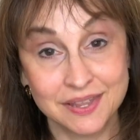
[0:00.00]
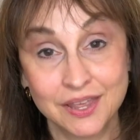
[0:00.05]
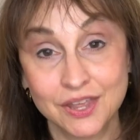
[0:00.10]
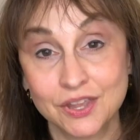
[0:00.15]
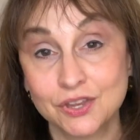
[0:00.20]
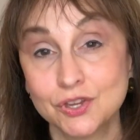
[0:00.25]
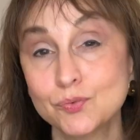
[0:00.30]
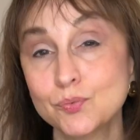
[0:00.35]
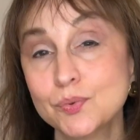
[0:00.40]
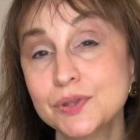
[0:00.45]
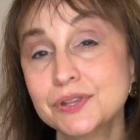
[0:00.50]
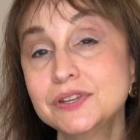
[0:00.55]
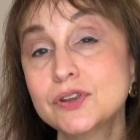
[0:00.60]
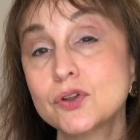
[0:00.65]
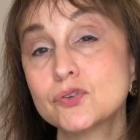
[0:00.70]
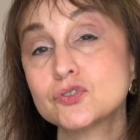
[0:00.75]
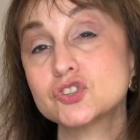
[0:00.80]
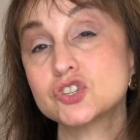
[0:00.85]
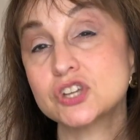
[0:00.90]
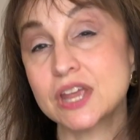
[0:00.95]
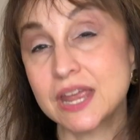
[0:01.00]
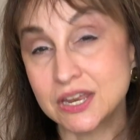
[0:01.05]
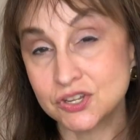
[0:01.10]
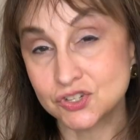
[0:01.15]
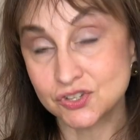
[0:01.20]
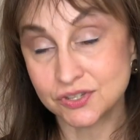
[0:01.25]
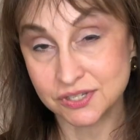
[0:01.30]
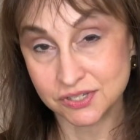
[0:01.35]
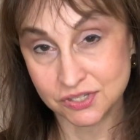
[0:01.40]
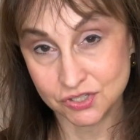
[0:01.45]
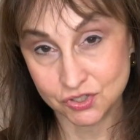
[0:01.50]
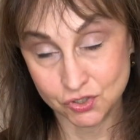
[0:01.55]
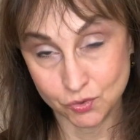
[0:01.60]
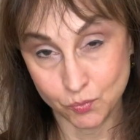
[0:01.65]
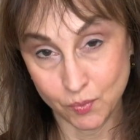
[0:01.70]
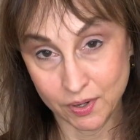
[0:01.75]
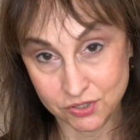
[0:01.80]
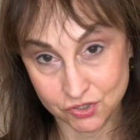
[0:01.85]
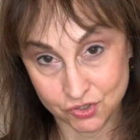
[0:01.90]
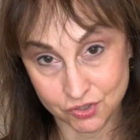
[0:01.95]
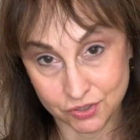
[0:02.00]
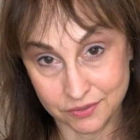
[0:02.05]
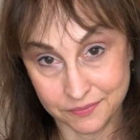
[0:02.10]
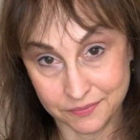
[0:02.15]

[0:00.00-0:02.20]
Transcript: you really don't change the situation.